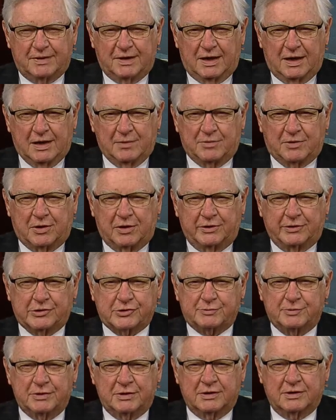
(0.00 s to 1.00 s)
I'm
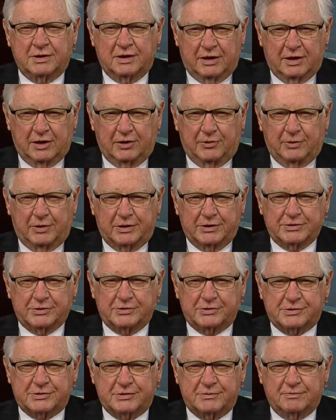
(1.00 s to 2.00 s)
Congressman Hal
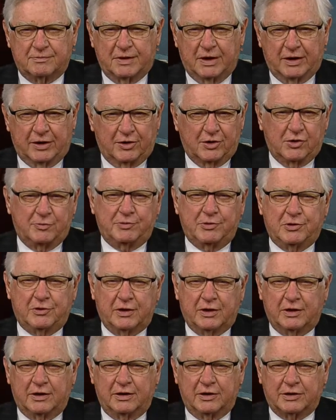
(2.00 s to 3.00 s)
Rogers, and I hope you
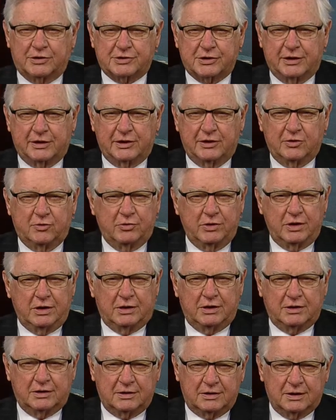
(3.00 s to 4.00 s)
had an exciting
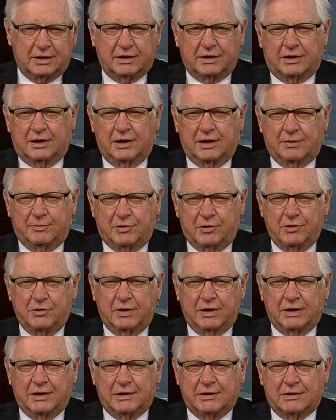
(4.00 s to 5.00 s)
week at Camp
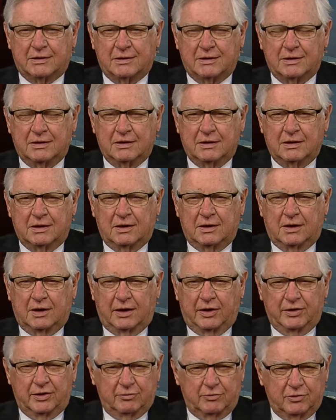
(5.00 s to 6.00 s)
Unite
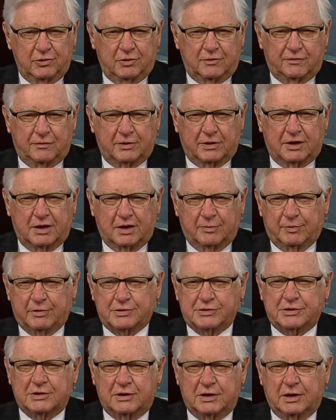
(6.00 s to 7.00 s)
on the beautiful
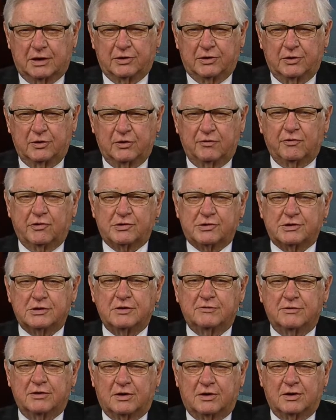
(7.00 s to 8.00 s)
campus at the University
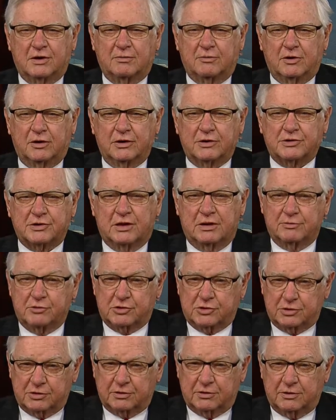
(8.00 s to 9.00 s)
of the Cumberlands. I'm
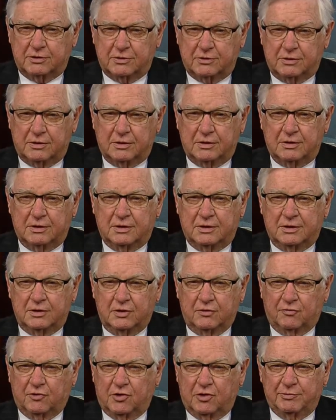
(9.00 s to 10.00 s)
sure
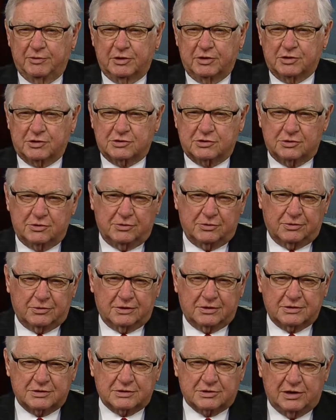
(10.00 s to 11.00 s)
you've all been
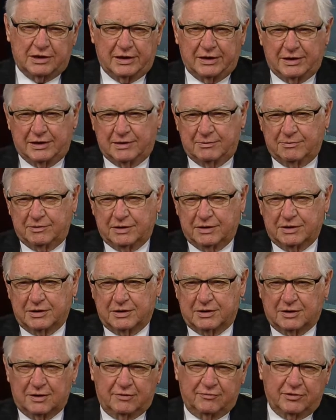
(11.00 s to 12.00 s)
soaked, slimed,
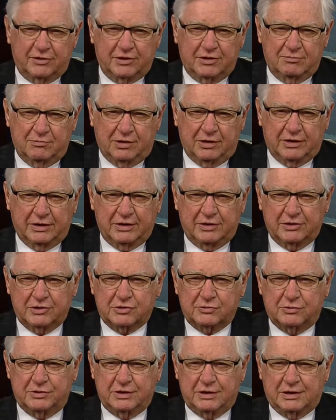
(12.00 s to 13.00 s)
and covered in mud
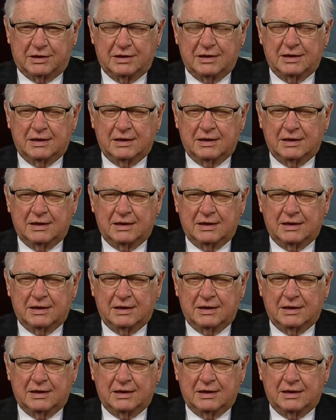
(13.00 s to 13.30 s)
this week,